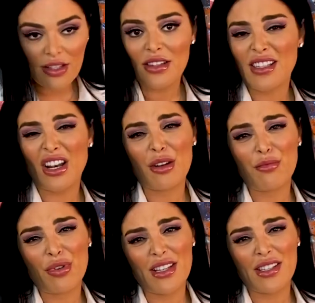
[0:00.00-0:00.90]
to the center and
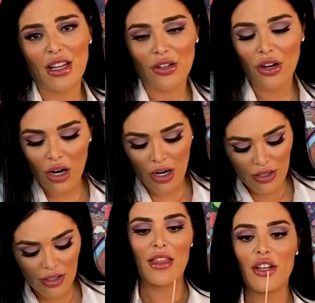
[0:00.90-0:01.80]
press down
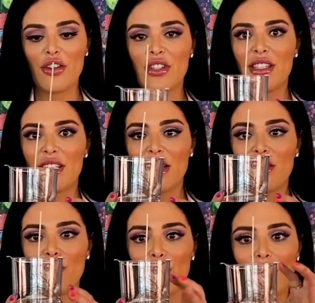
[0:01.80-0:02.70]
hard. And then you just stick
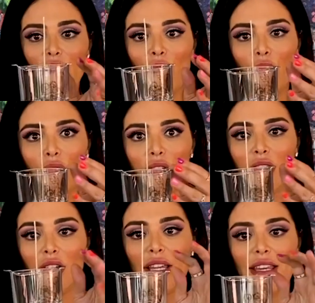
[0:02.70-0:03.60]
the wick holder
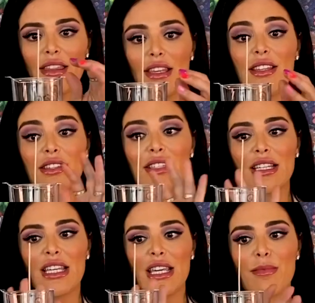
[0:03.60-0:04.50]
like this to
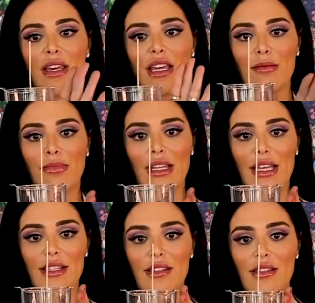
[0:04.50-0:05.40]
keep it in
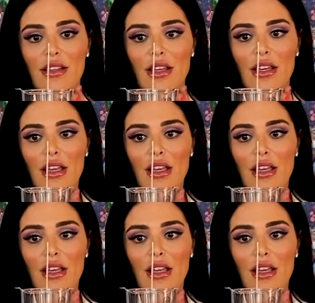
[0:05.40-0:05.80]
place.